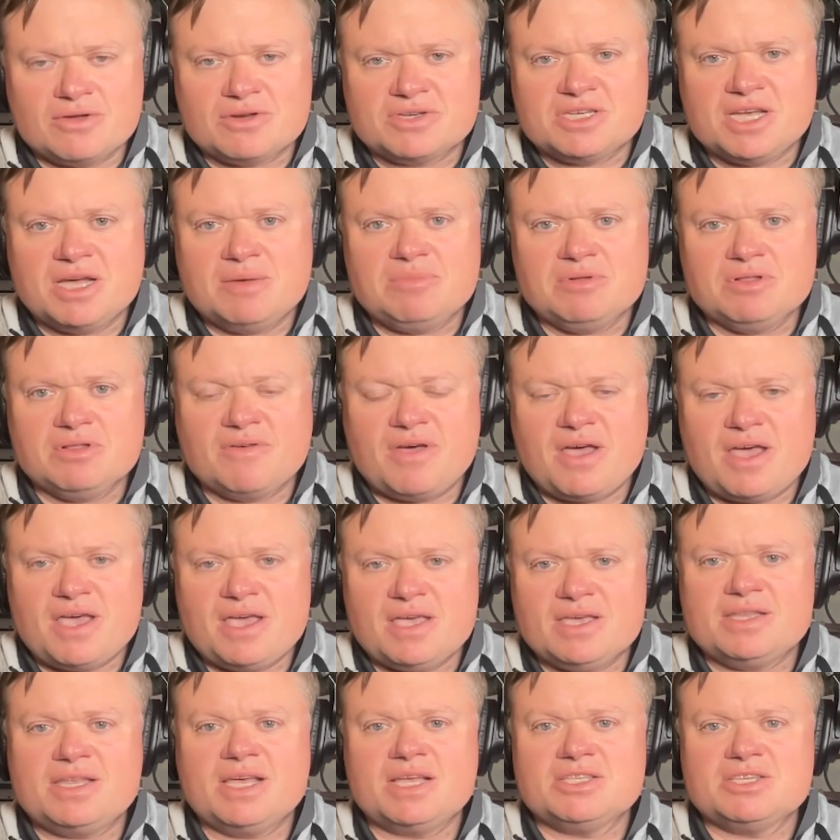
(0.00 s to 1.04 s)
example of,
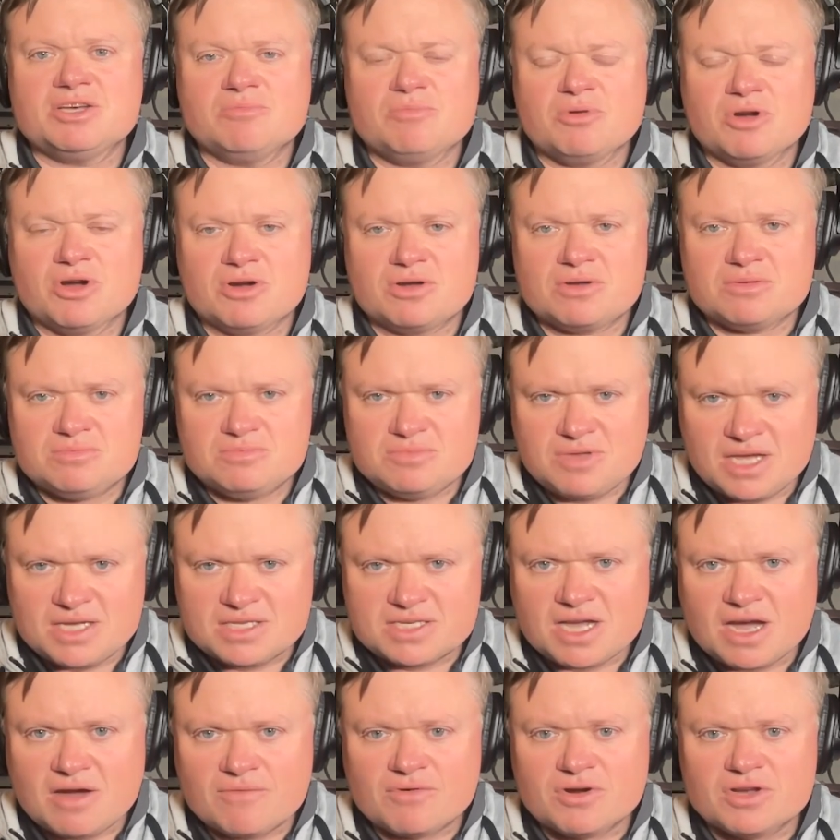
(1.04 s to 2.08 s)
hey, Denzel Burke, nice
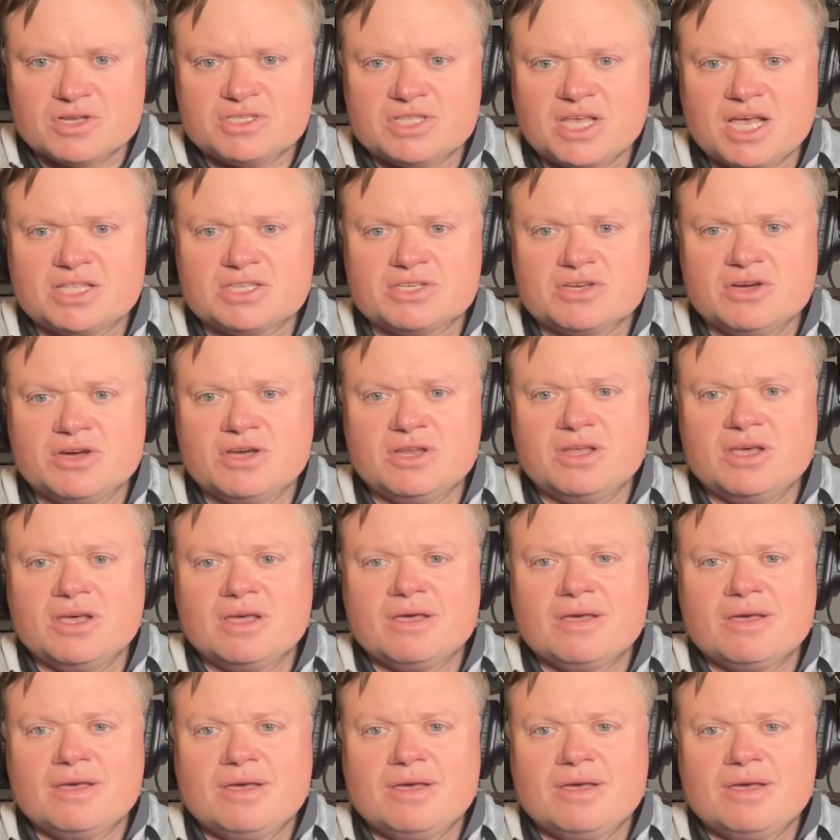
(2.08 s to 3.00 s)
coverage, that's good.